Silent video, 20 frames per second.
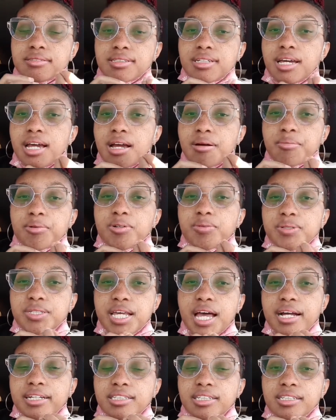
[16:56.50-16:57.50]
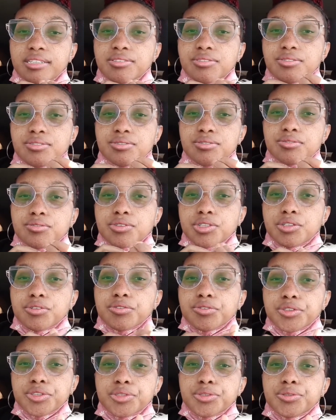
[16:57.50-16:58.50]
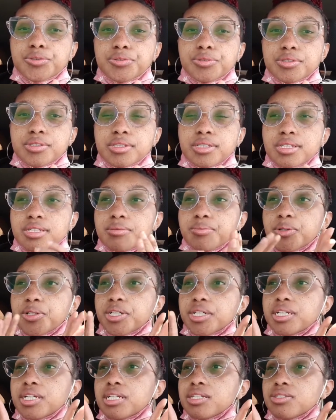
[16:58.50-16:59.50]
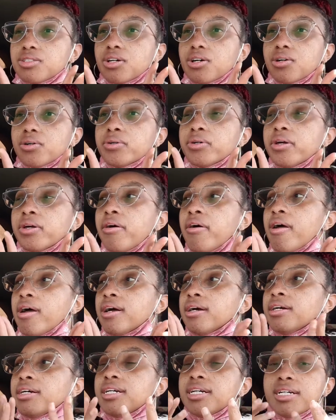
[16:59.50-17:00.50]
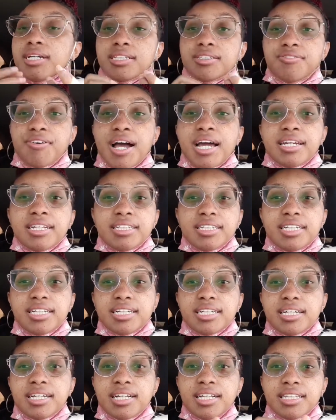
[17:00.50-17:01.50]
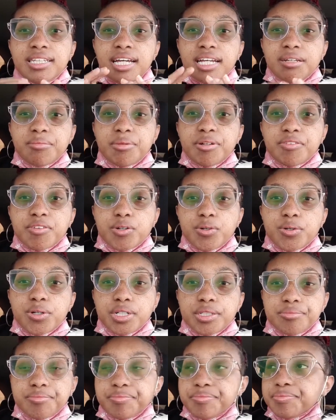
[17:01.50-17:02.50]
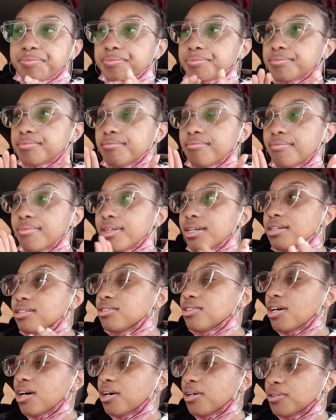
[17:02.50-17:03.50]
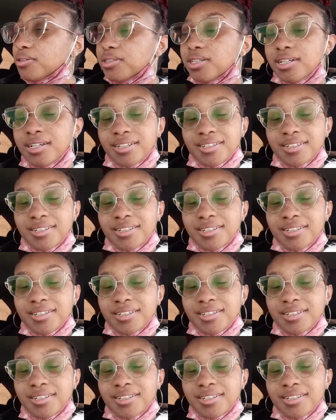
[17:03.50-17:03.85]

camera was acting real rude this morning. And so, it's finally letting me record. So,